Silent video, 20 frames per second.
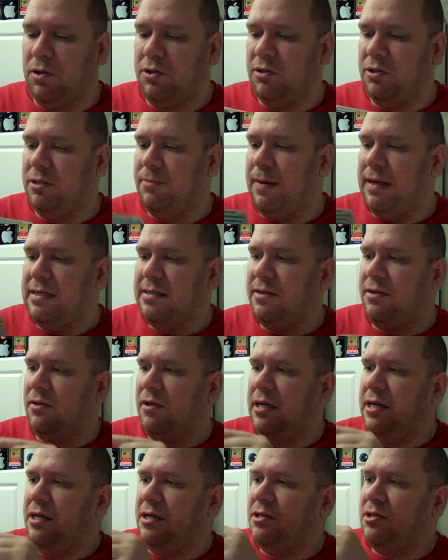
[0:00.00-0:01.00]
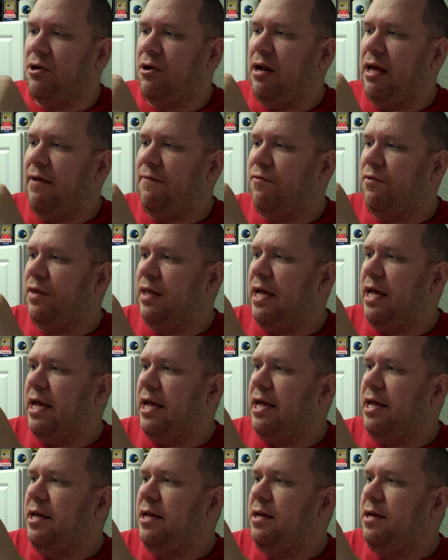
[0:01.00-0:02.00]
So it's basically you start off with
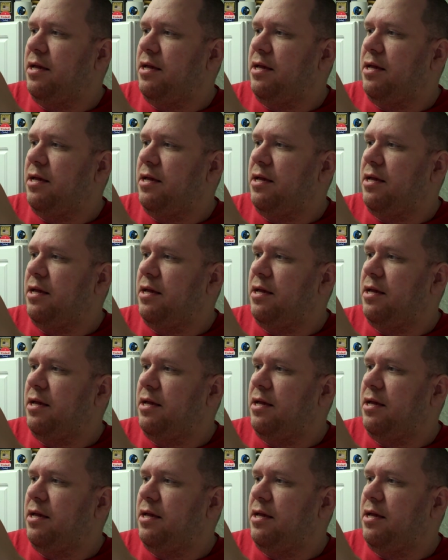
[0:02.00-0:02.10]
a,